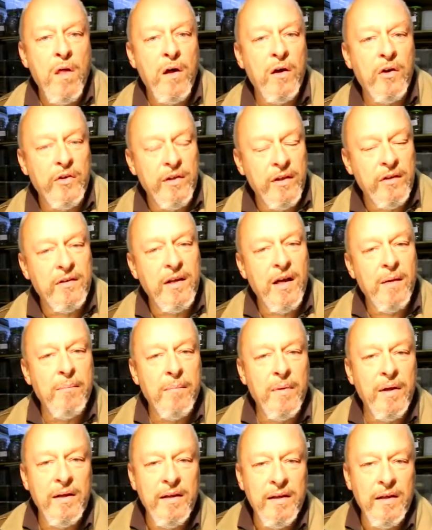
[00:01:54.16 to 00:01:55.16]
rear
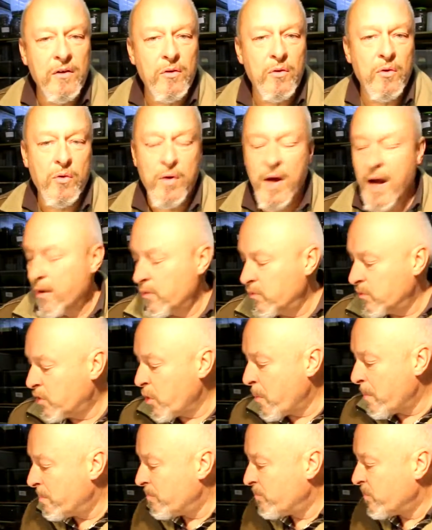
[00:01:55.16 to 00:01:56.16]
them year
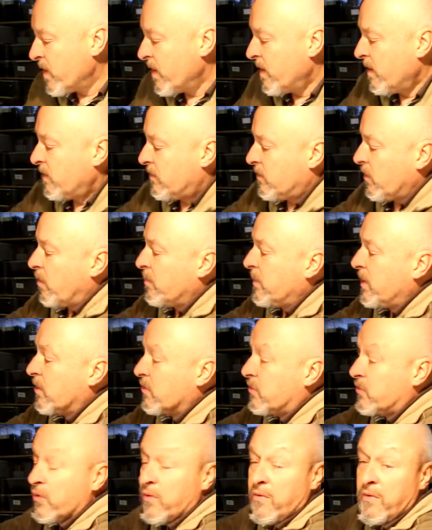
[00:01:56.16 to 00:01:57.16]
round.
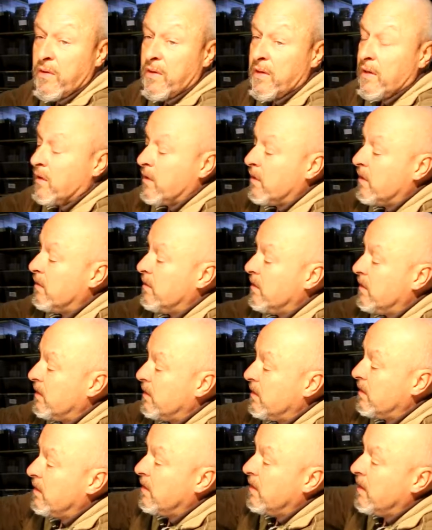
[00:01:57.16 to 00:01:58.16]
Samia cynthia
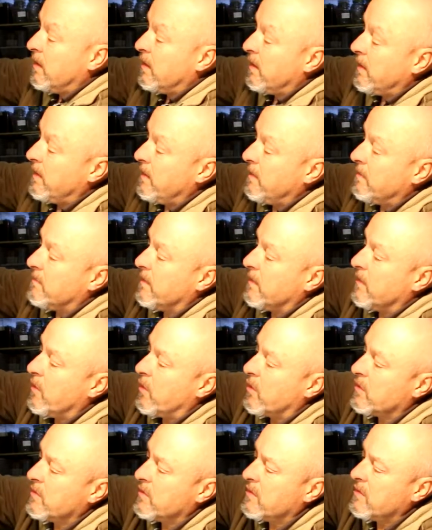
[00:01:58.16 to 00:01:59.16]
is
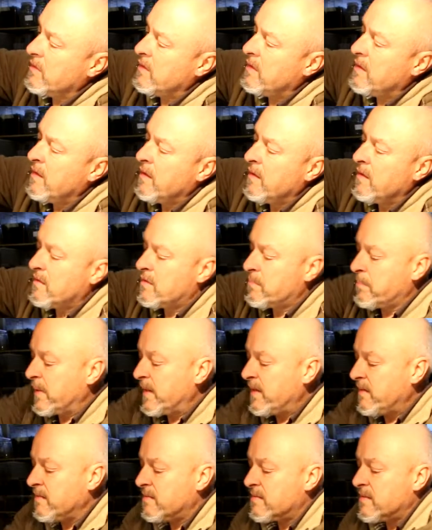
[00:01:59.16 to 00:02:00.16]
another
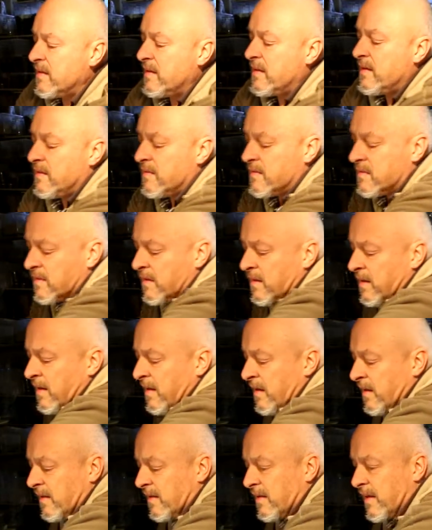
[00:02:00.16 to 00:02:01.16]
species
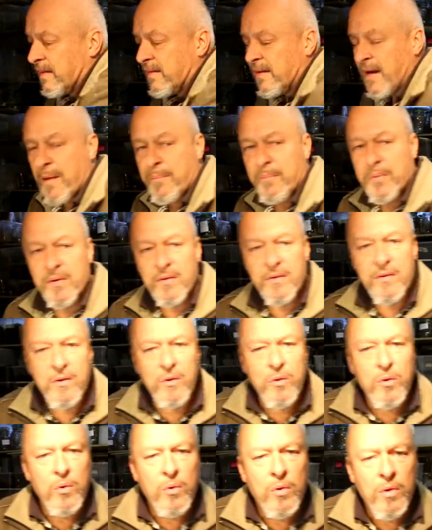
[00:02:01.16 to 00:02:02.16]
that happens
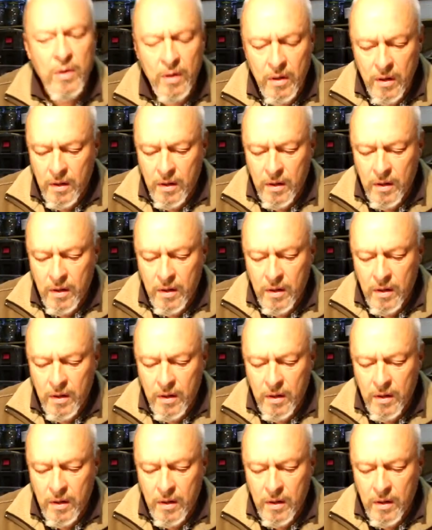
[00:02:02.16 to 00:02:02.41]
to